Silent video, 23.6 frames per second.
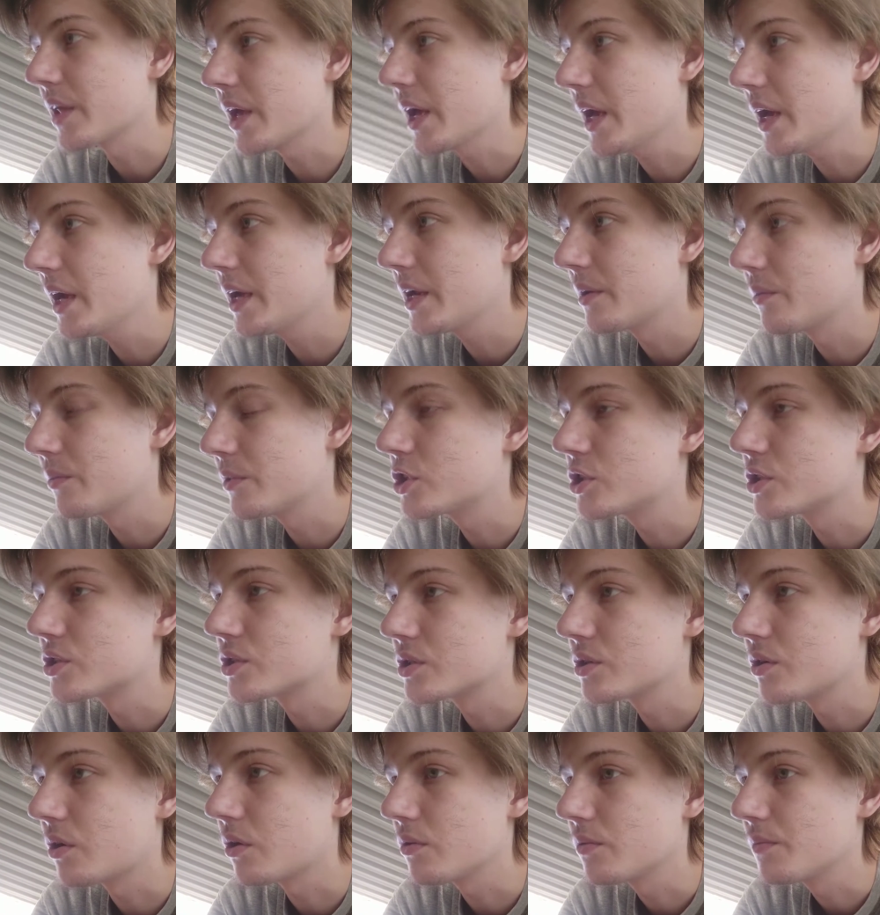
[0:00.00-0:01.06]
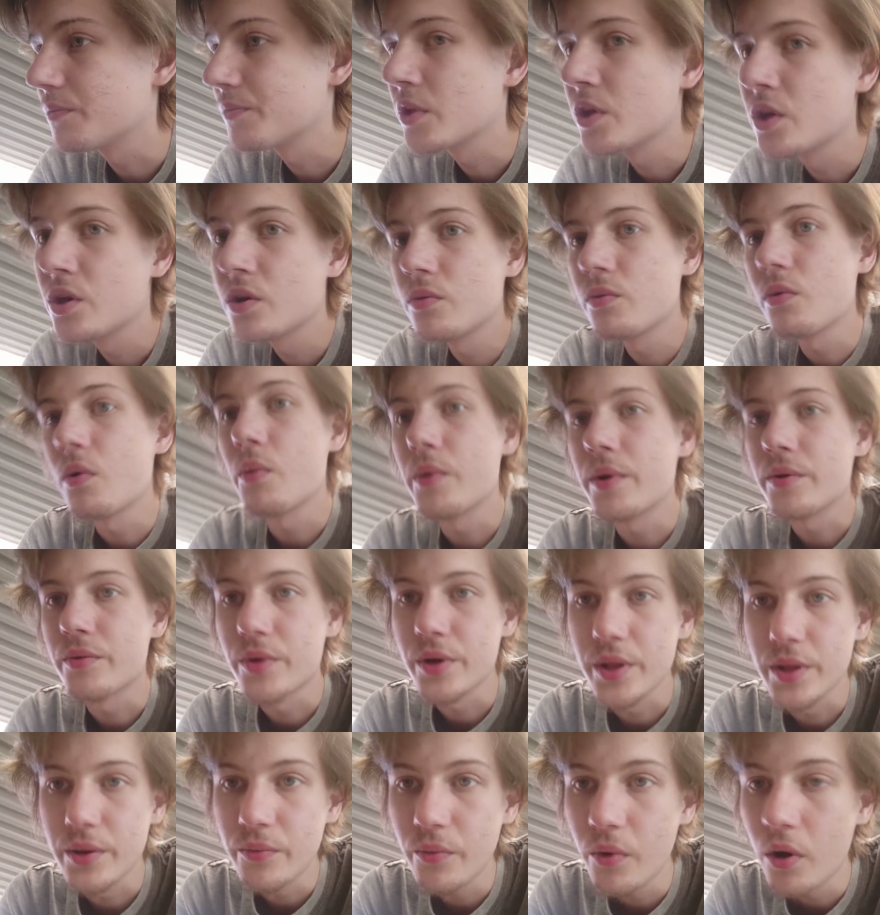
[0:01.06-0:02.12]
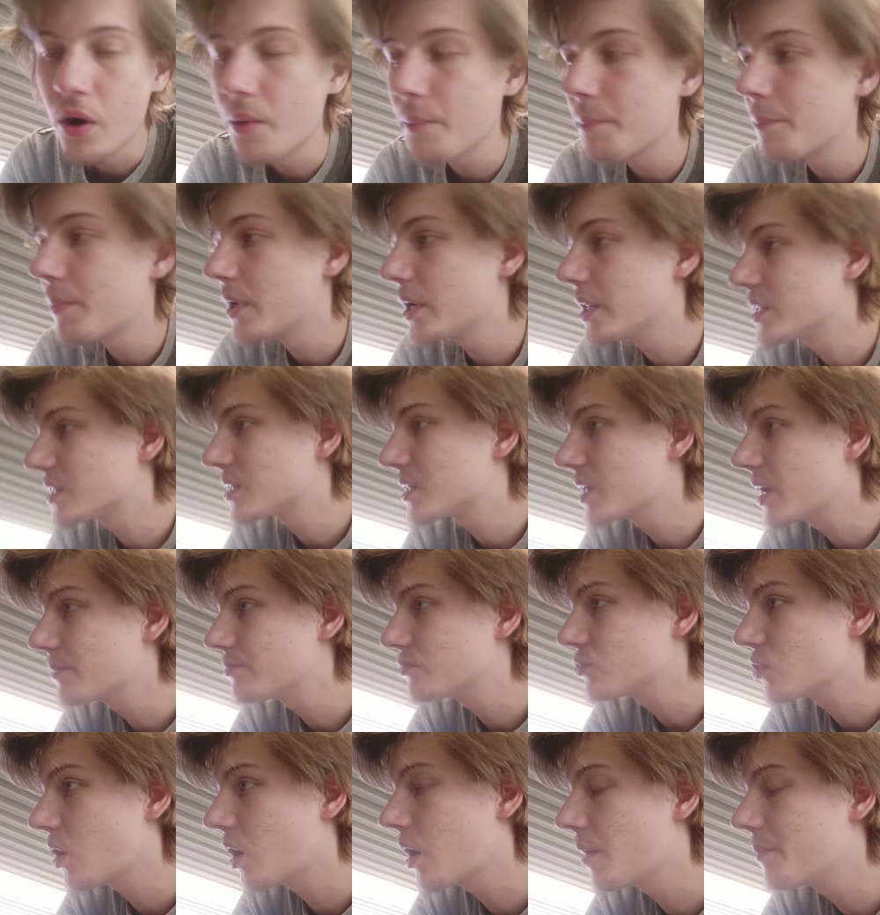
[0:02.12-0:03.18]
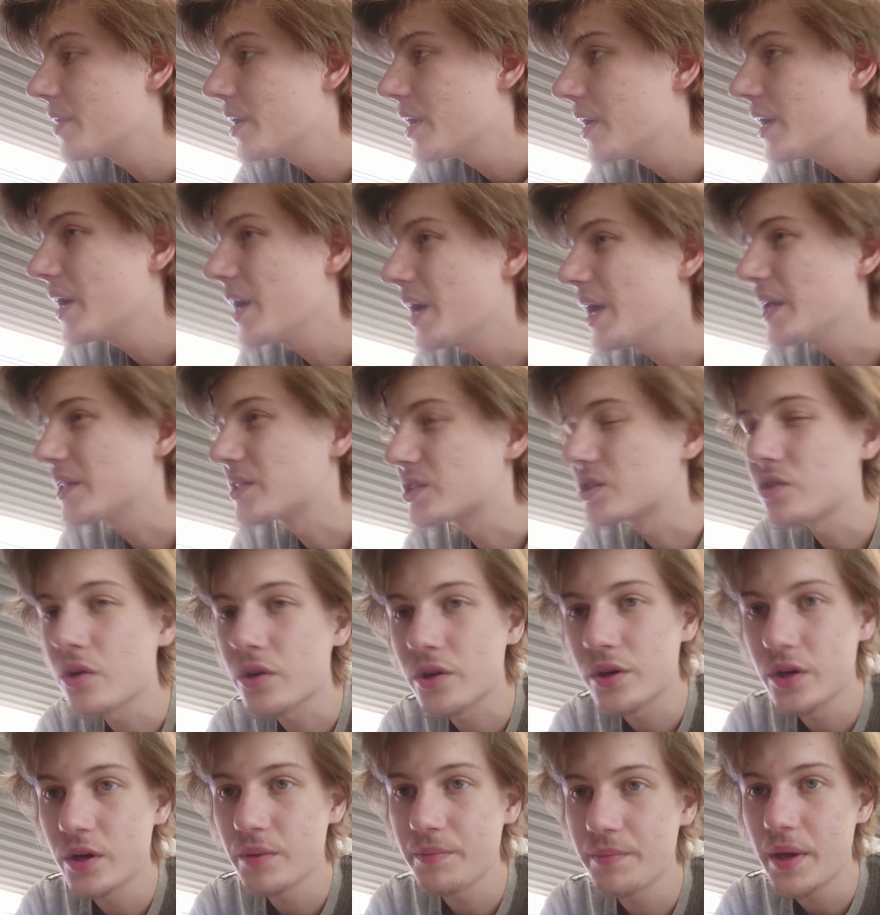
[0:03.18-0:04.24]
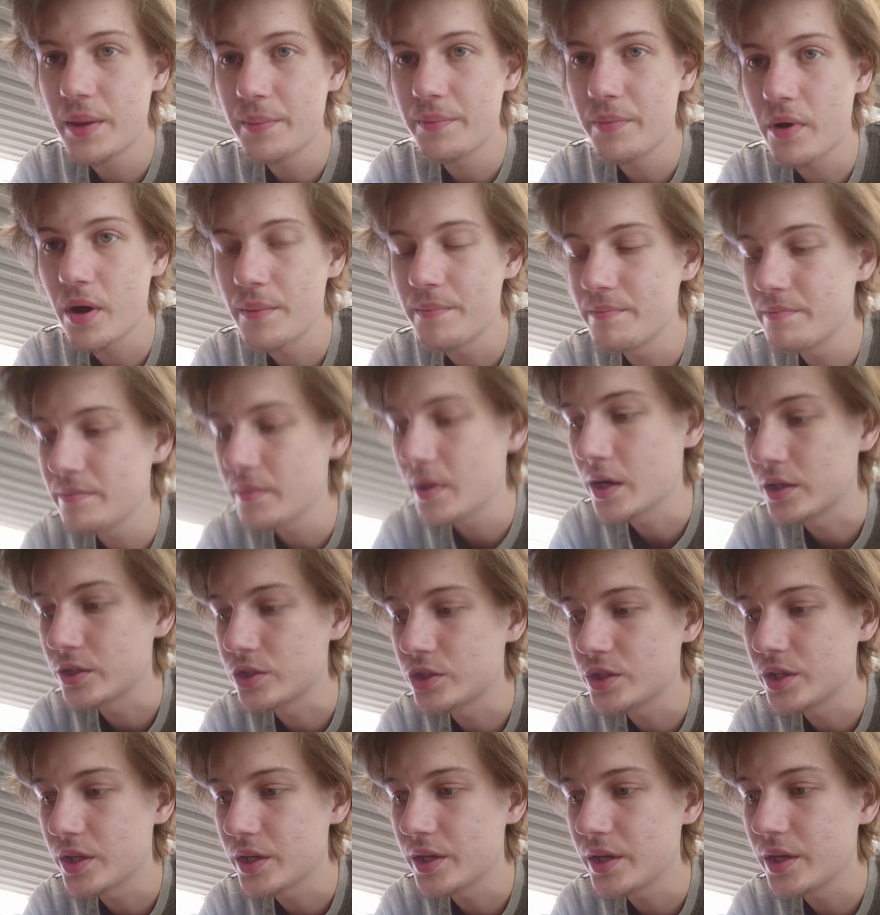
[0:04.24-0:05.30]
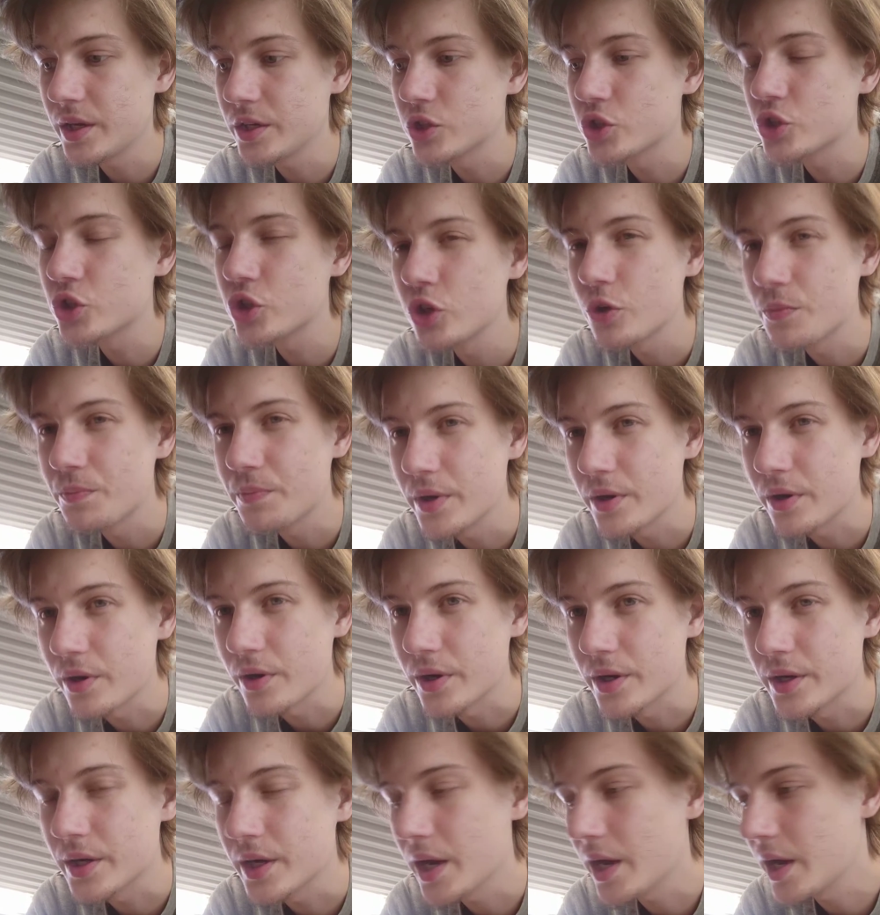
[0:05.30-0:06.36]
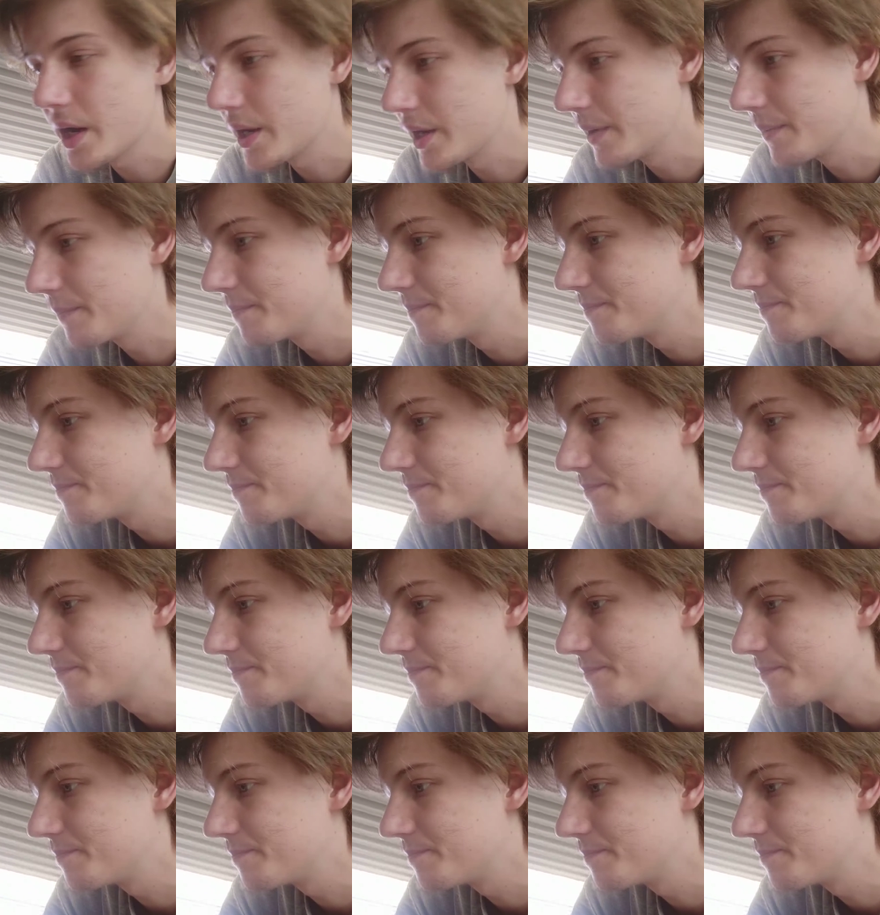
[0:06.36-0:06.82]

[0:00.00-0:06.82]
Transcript: the heater, which is not what we really want, but at the same time it's not going to be by much that it should be okay.